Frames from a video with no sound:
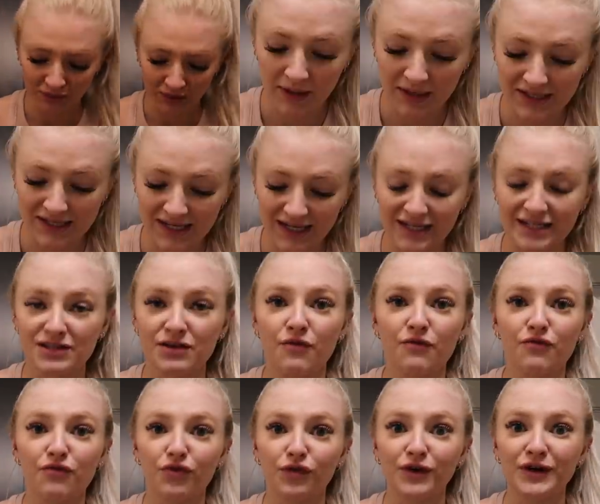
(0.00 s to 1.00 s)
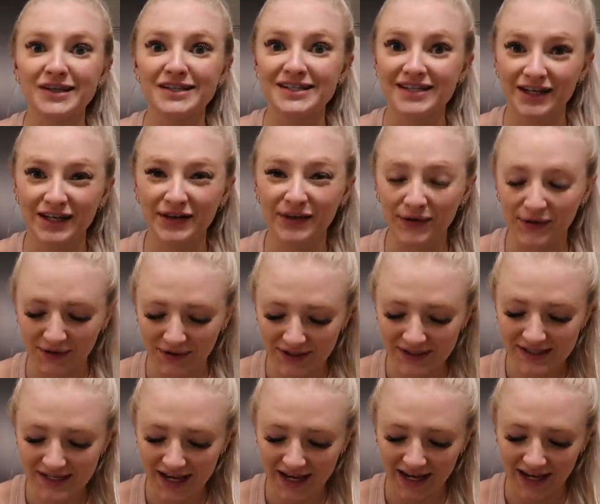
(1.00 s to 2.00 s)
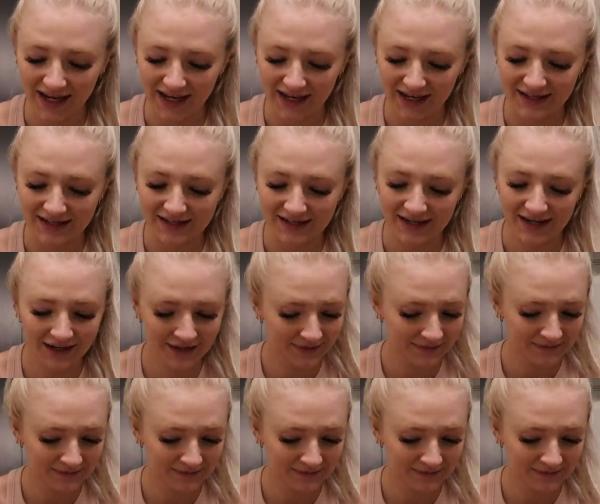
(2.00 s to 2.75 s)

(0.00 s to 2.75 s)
Plus it is freezing cold and